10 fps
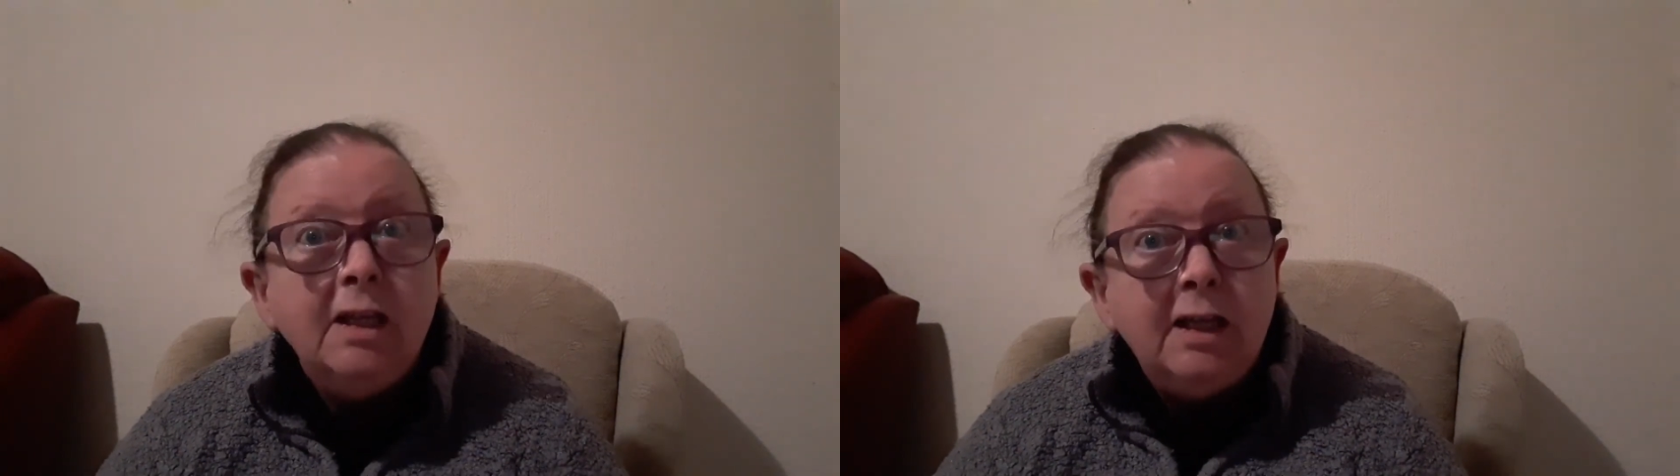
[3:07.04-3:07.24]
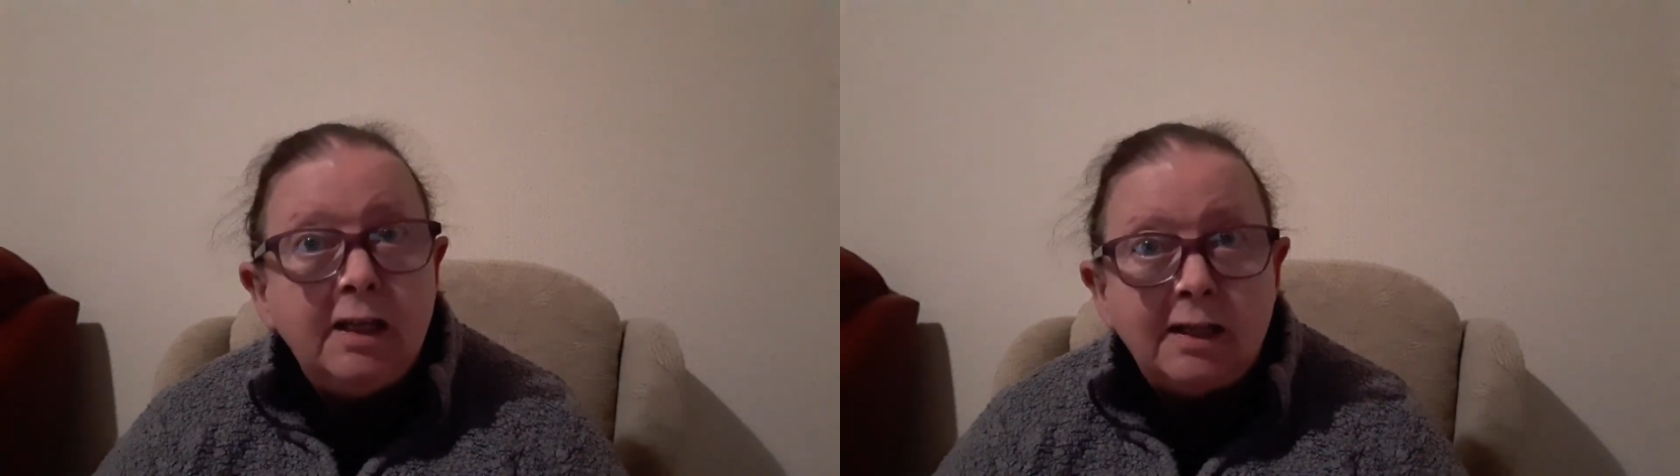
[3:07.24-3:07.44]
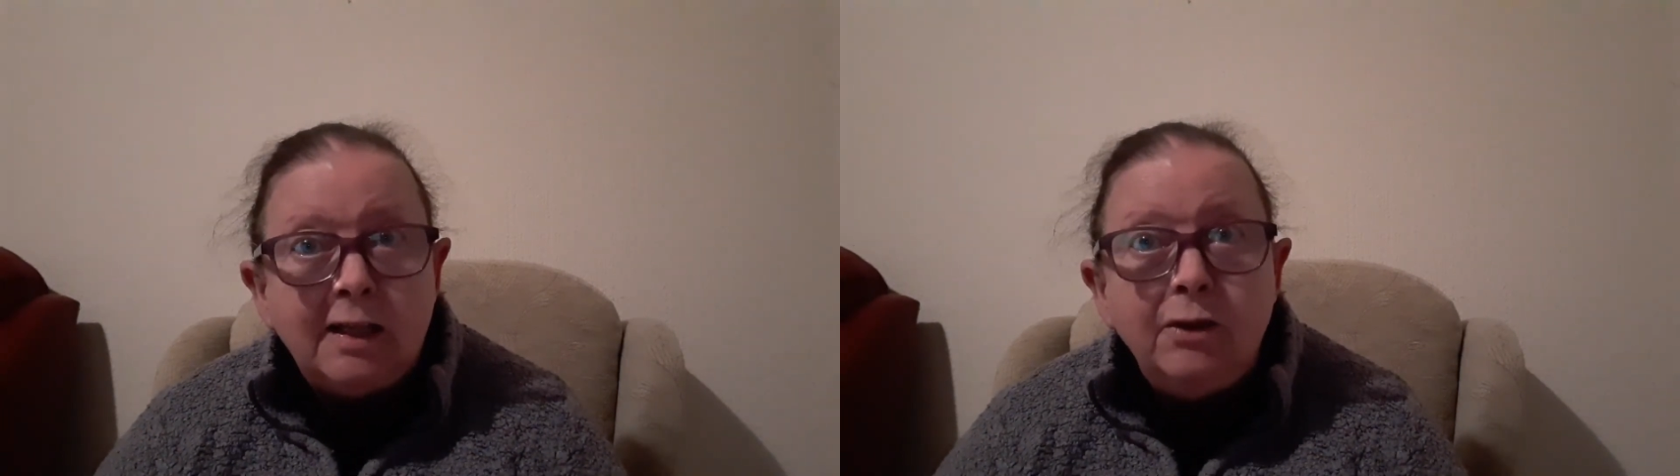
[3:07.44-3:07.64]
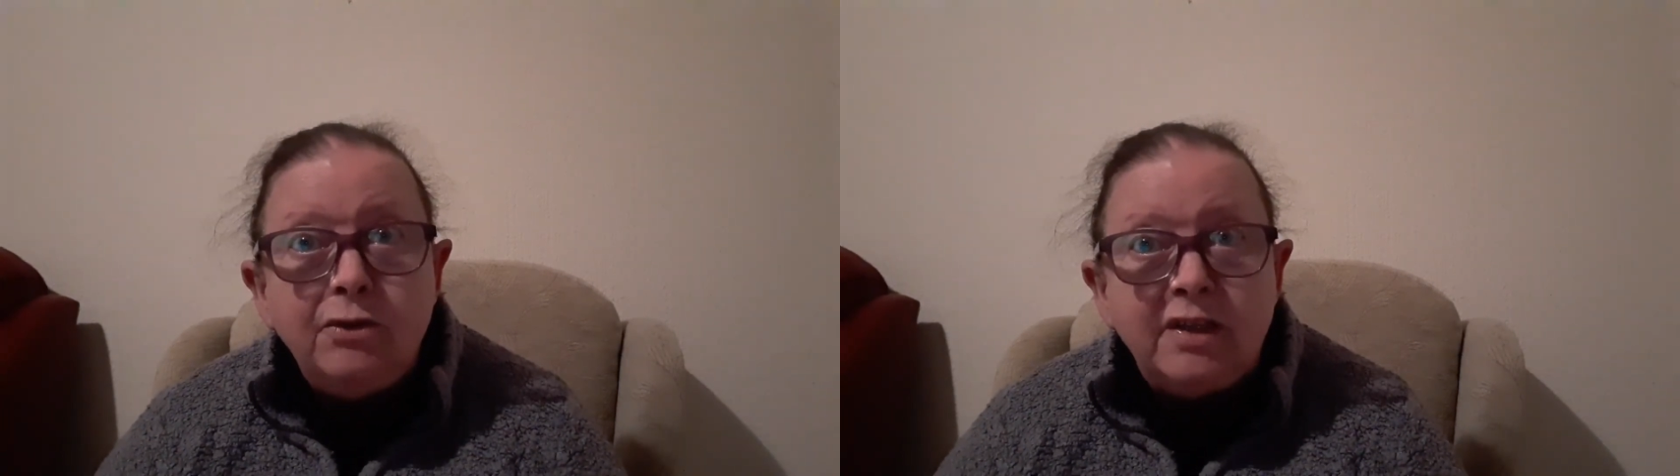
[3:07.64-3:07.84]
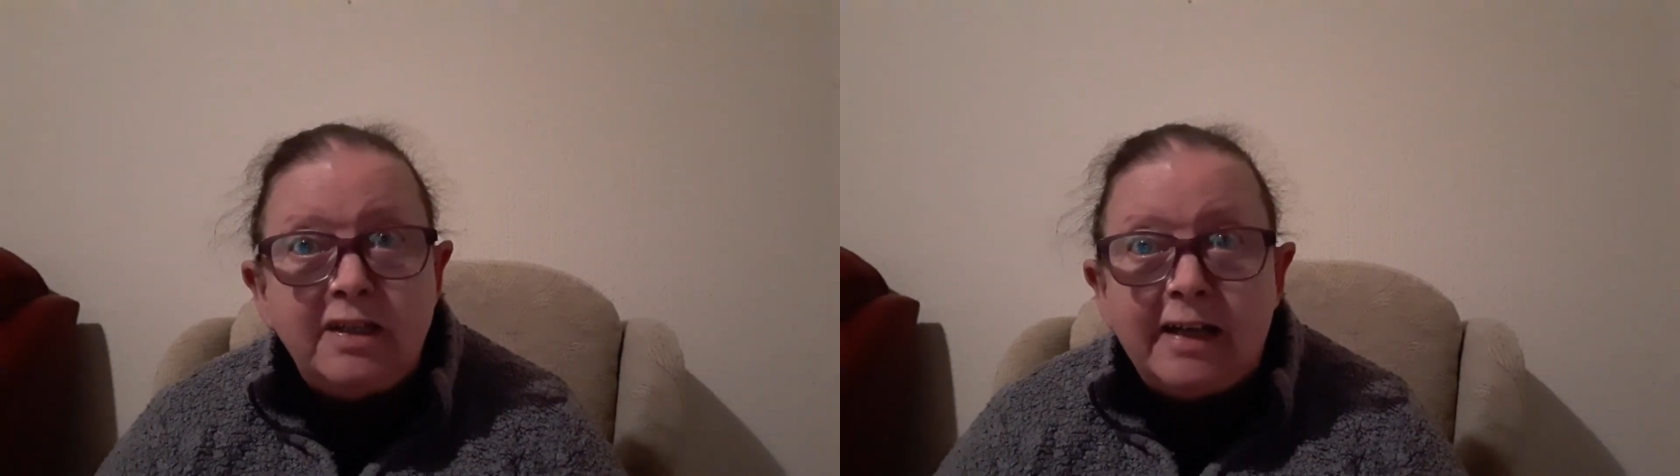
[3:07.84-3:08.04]
It
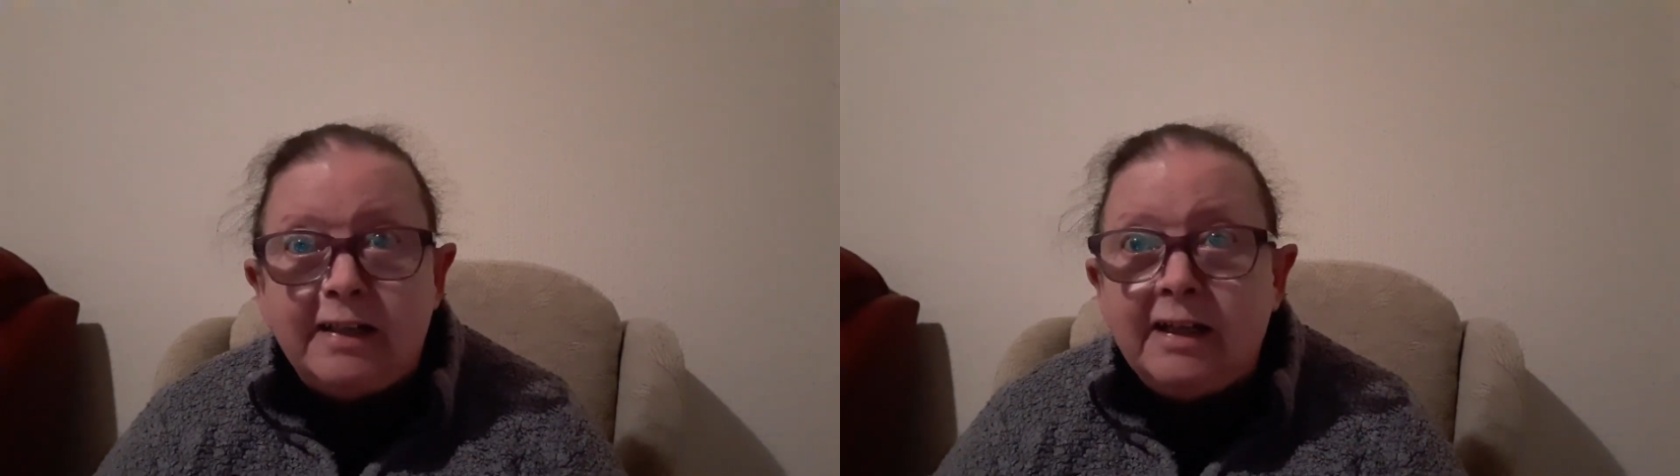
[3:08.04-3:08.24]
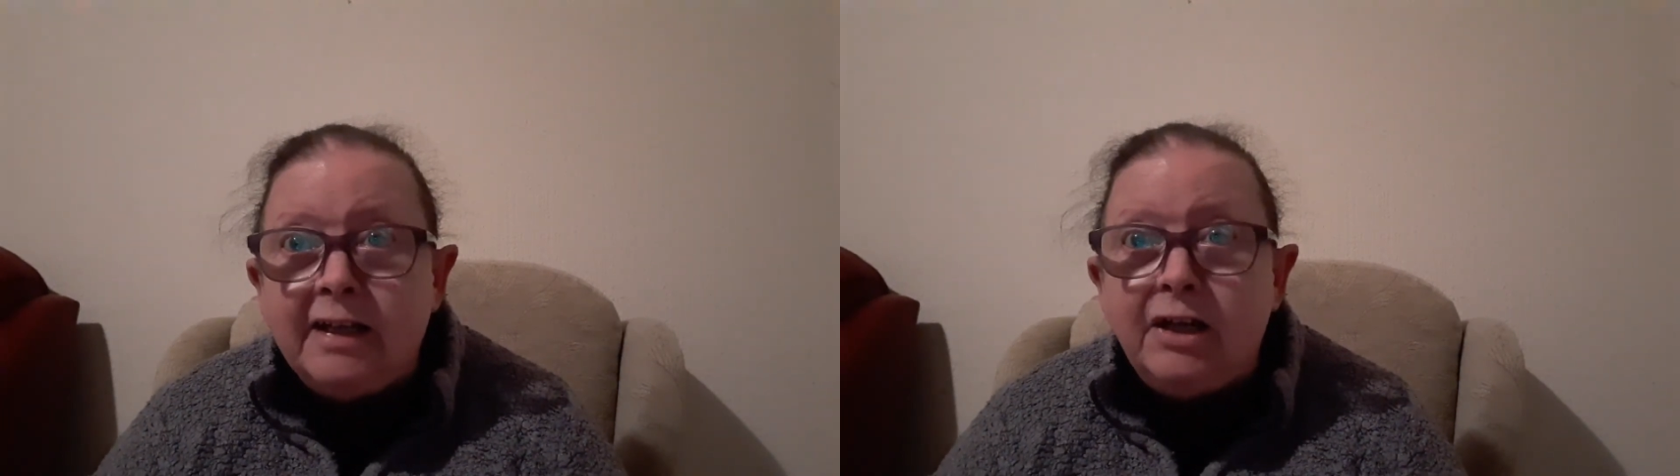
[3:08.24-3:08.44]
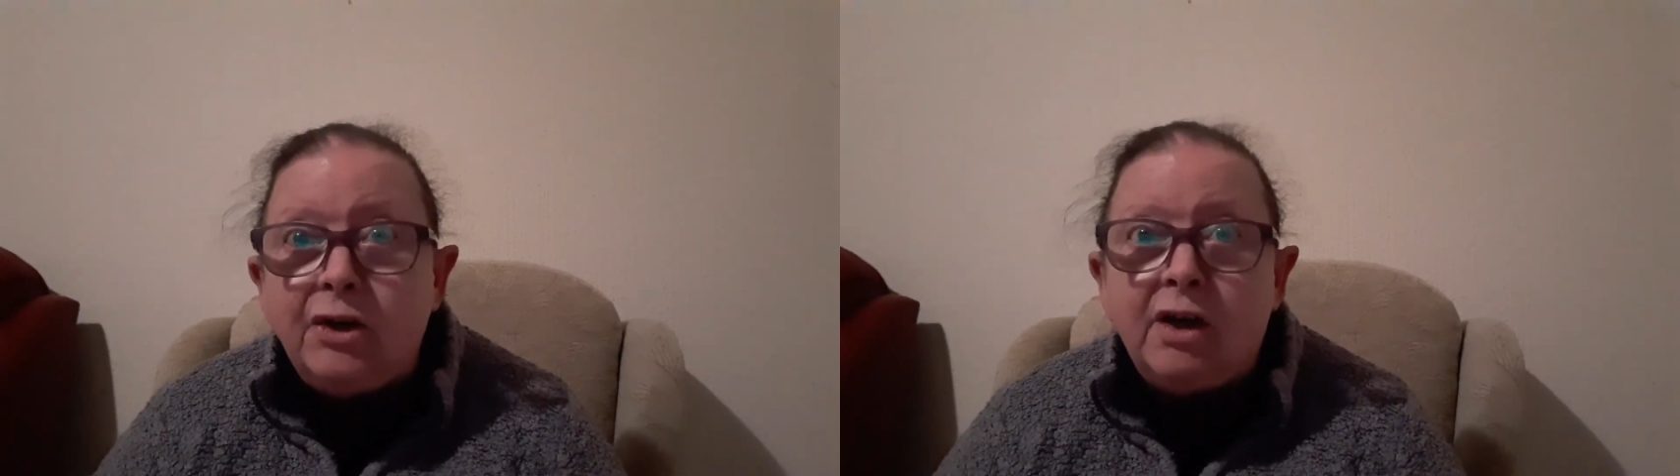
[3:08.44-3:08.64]
allows the settling in our